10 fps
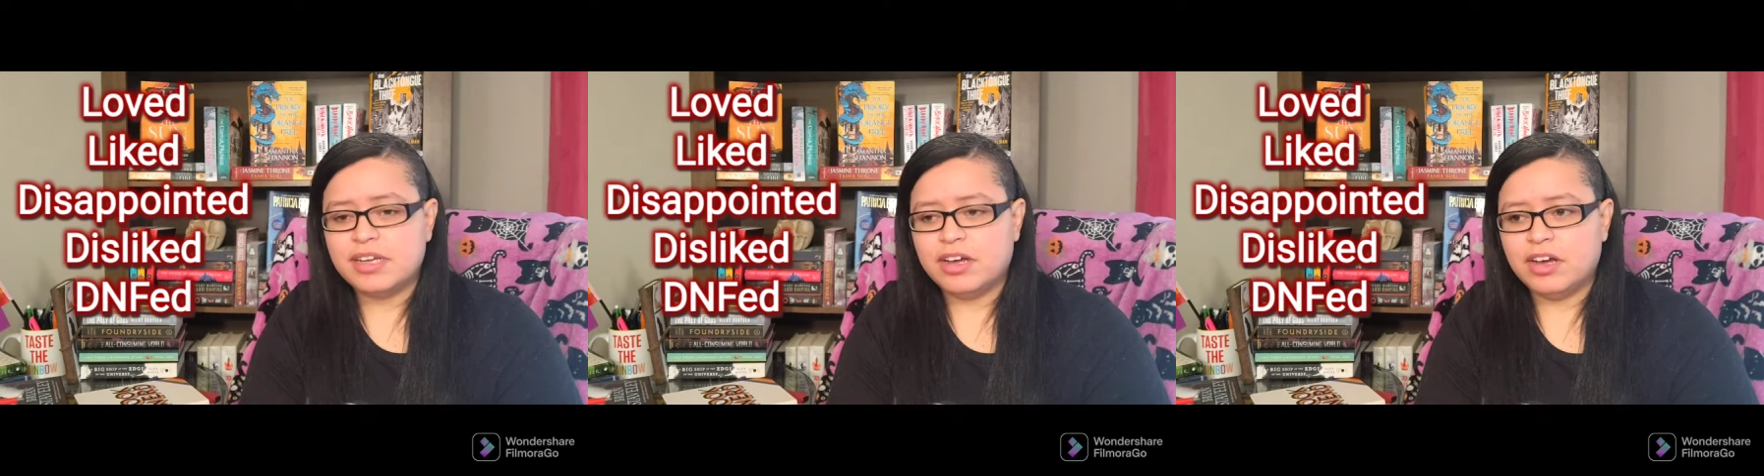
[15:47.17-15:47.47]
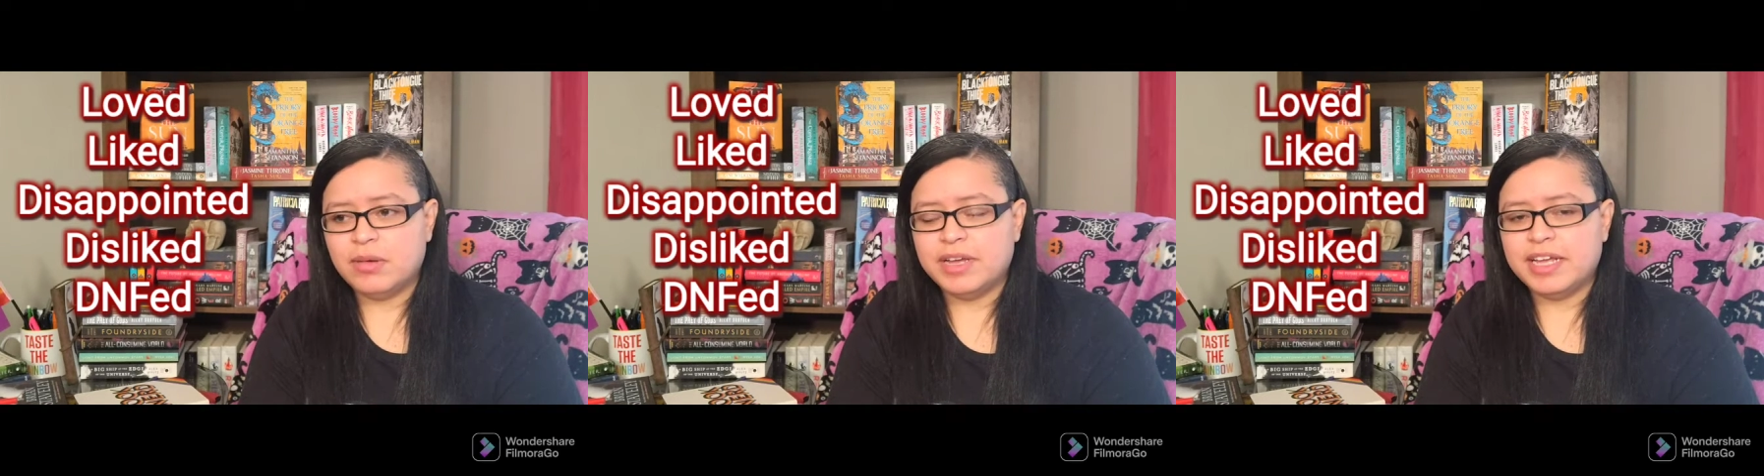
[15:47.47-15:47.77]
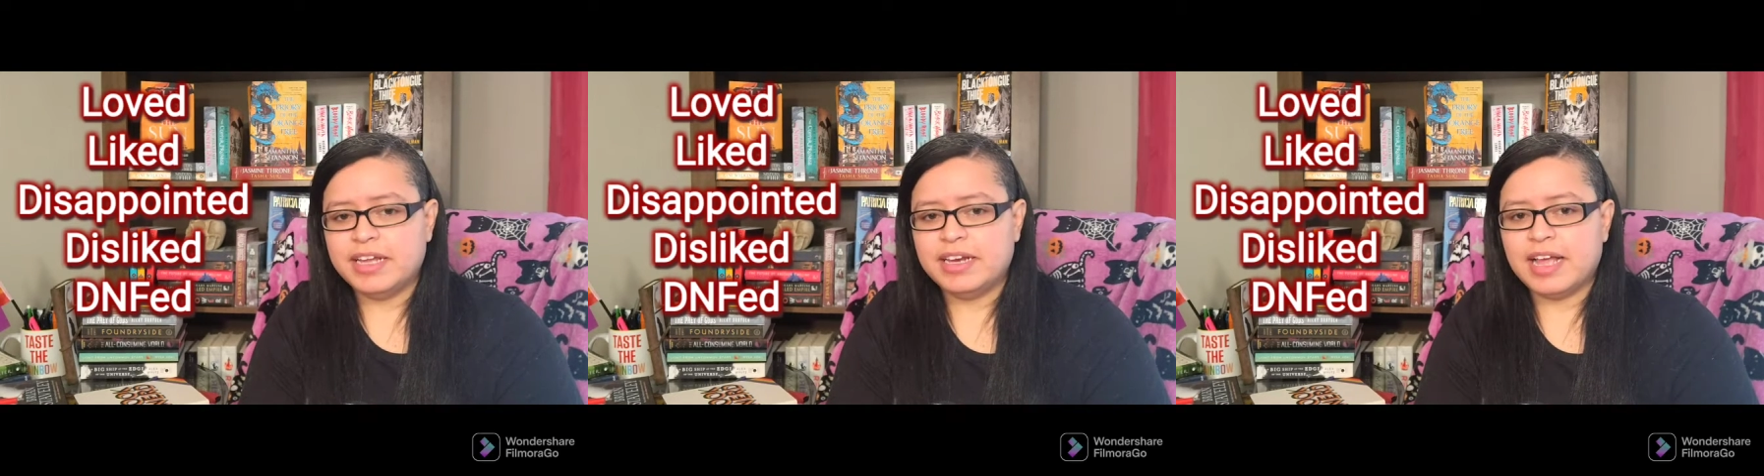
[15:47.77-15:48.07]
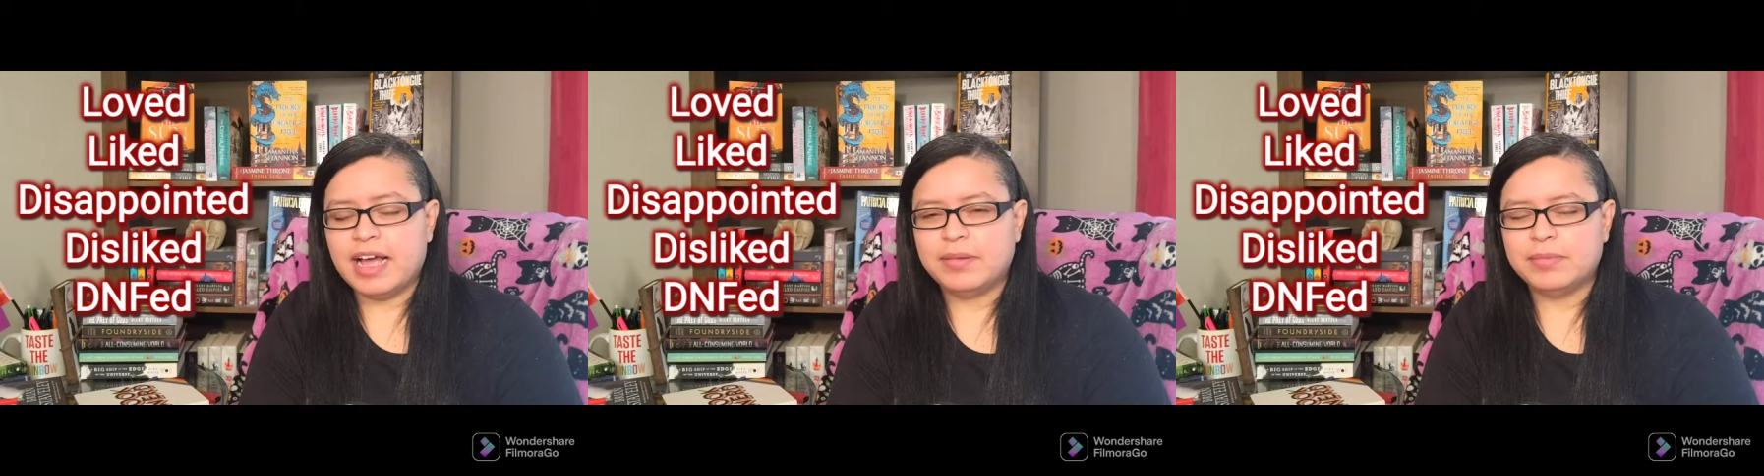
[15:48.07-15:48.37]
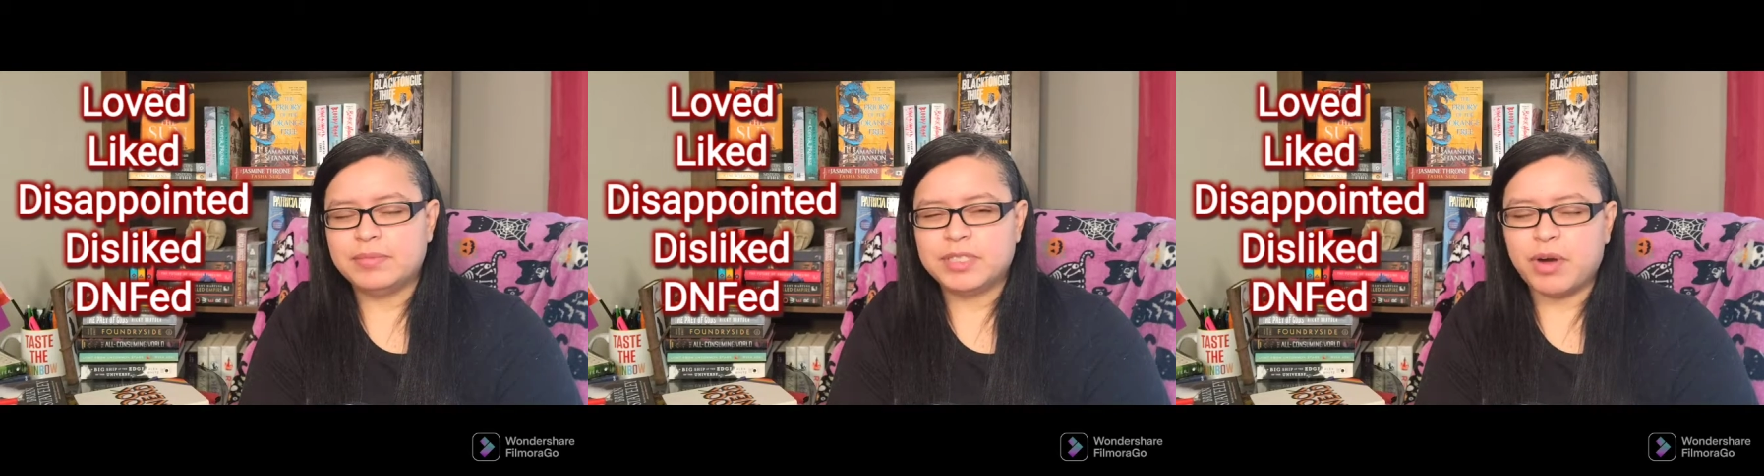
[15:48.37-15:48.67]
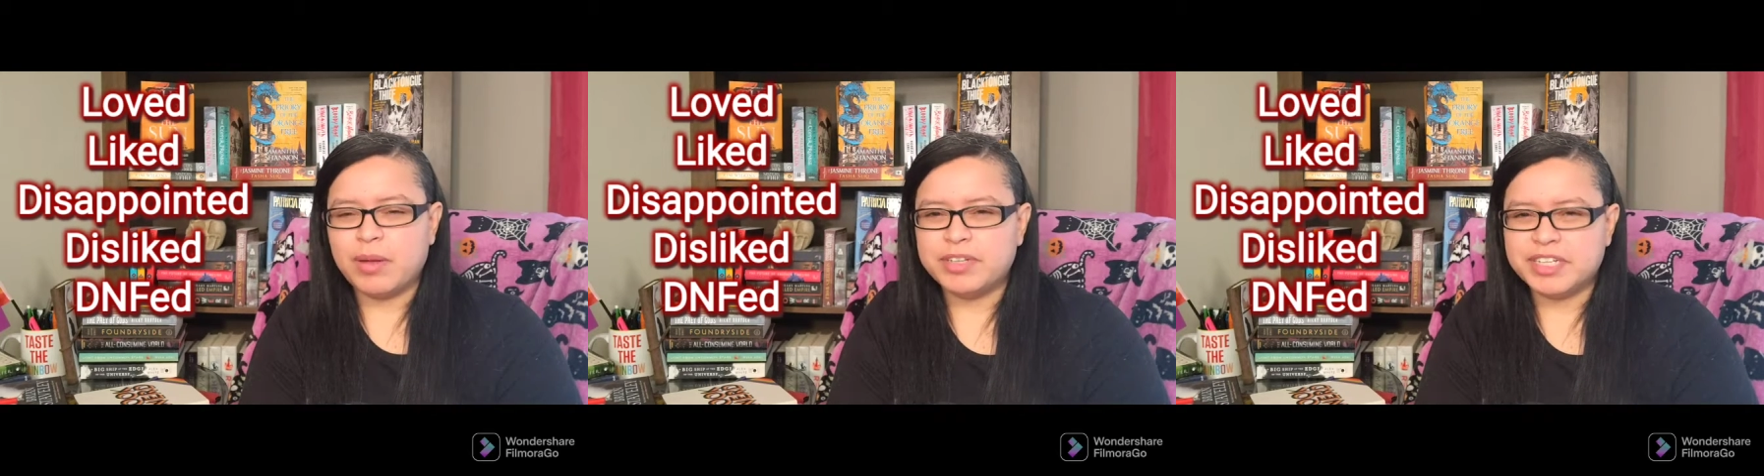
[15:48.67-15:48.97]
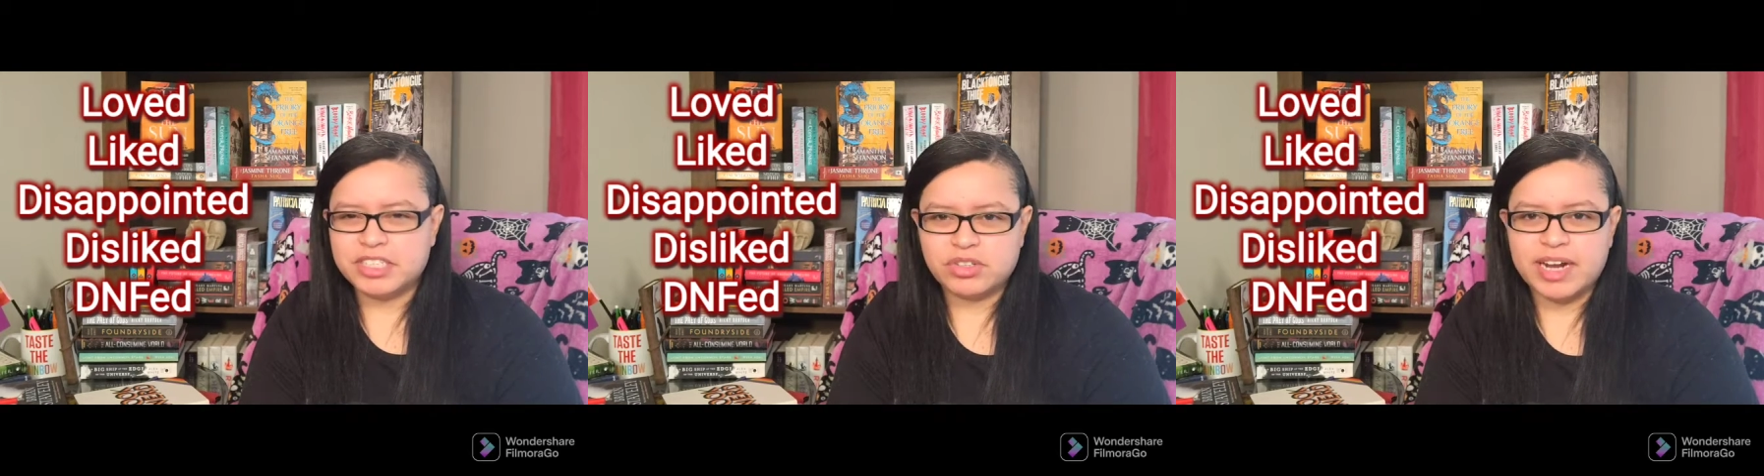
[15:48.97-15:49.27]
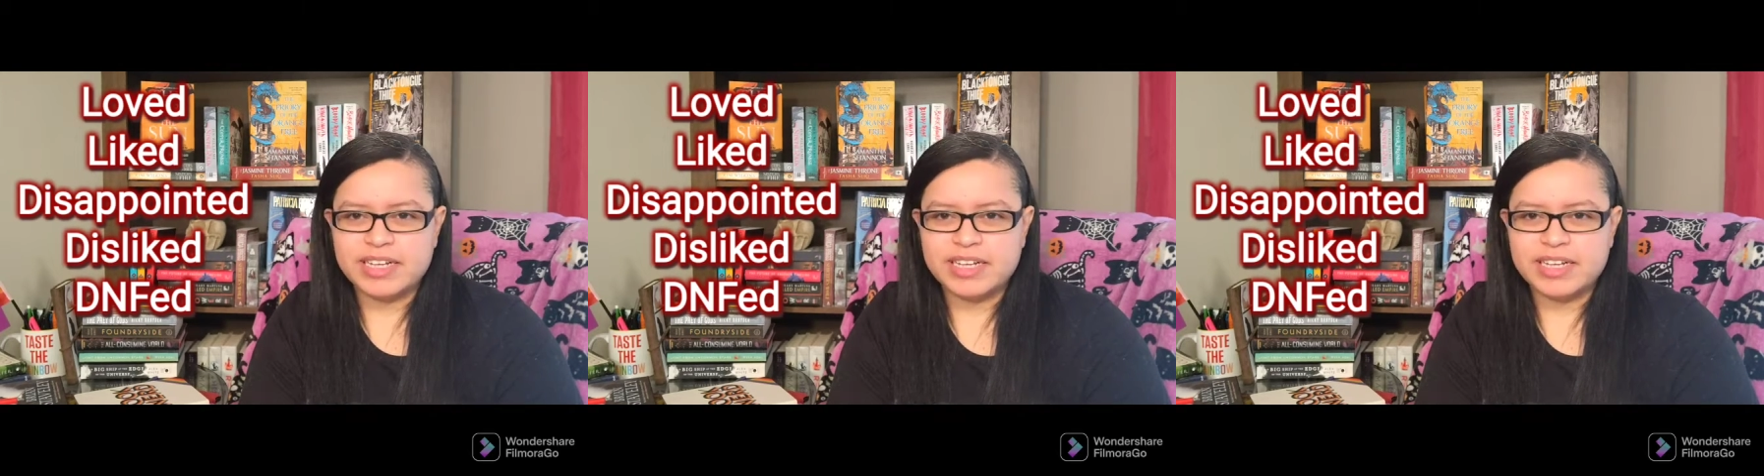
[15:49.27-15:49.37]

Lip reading: and it's probably a strike